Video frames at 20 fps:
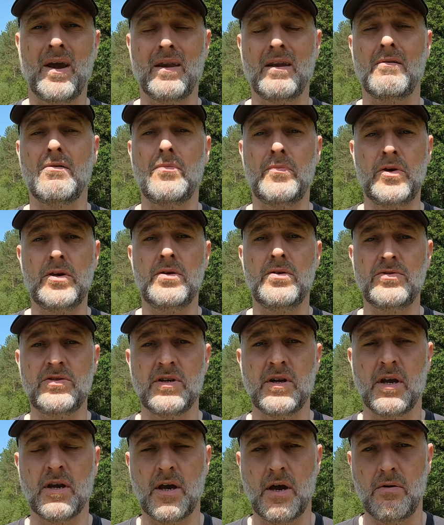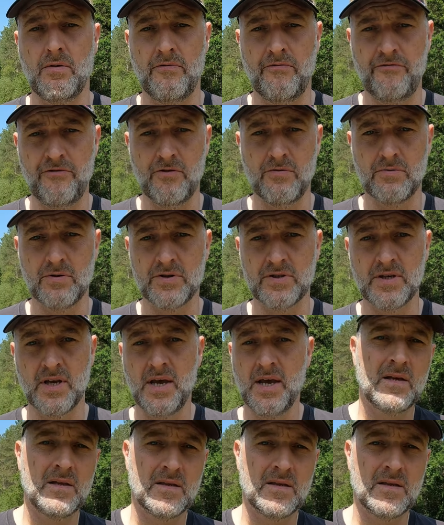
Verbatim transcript: and I will be using it going forwards.